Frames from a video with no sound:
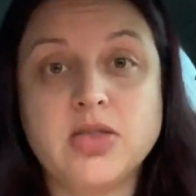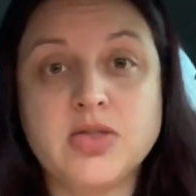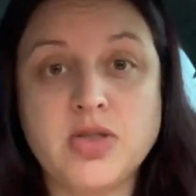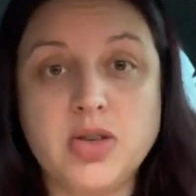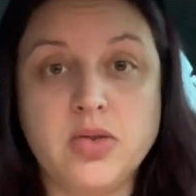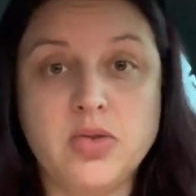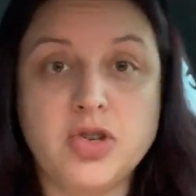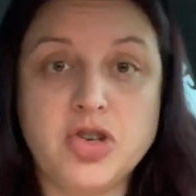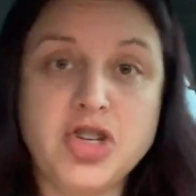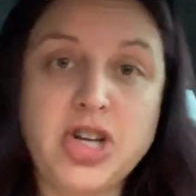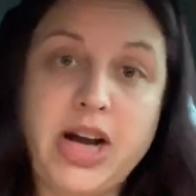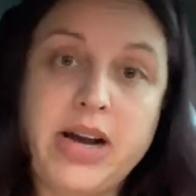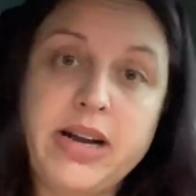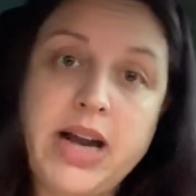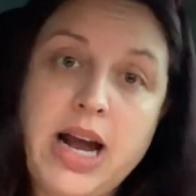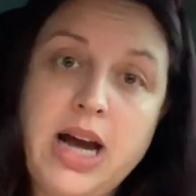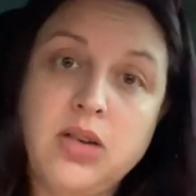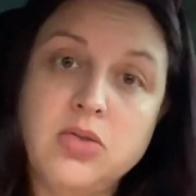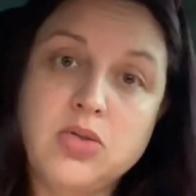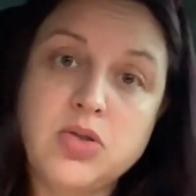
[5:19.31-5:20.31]
So shout
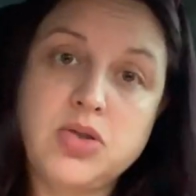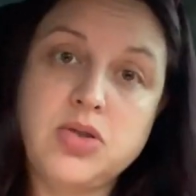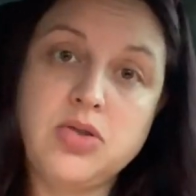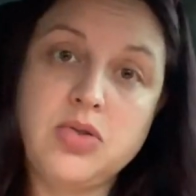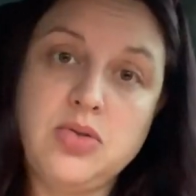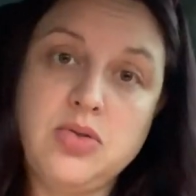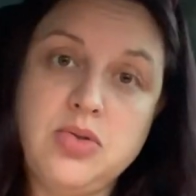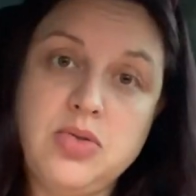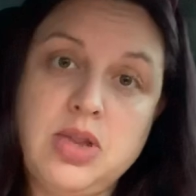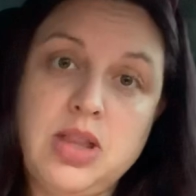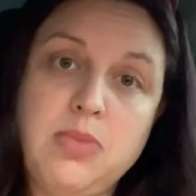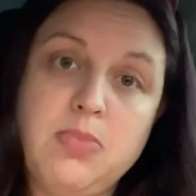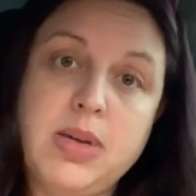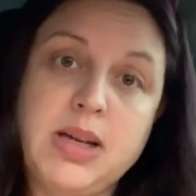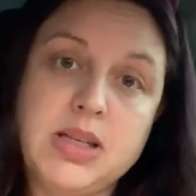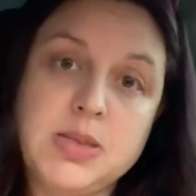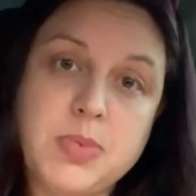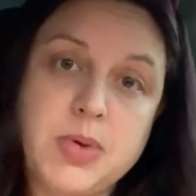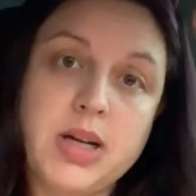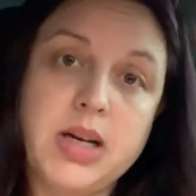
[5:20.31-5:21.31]
out to the
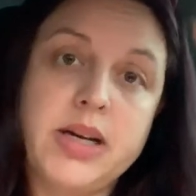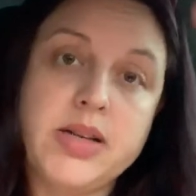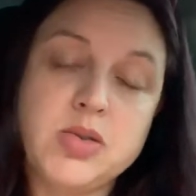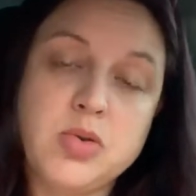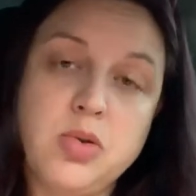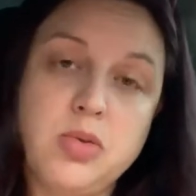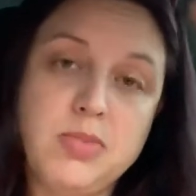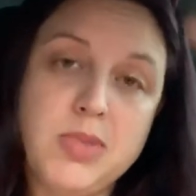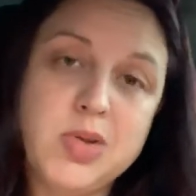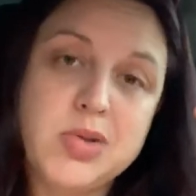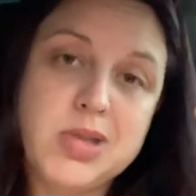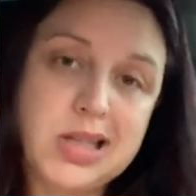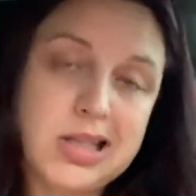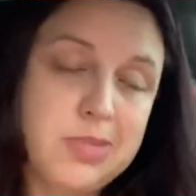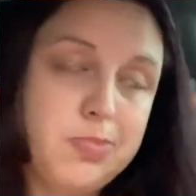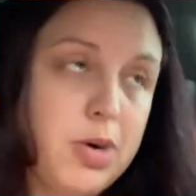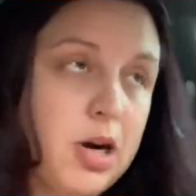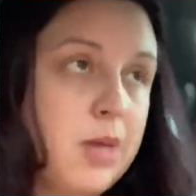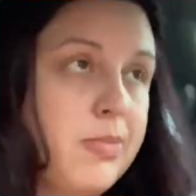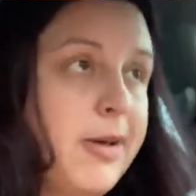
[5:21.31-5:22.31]
Big Spring High School Music
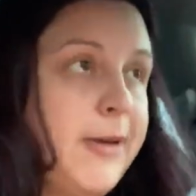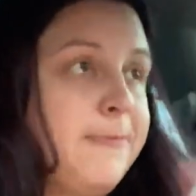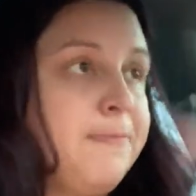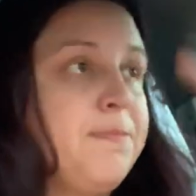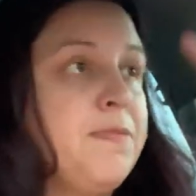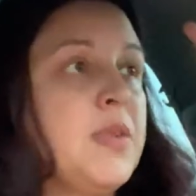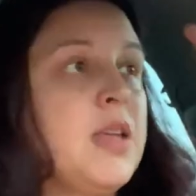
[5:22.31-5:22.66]
Department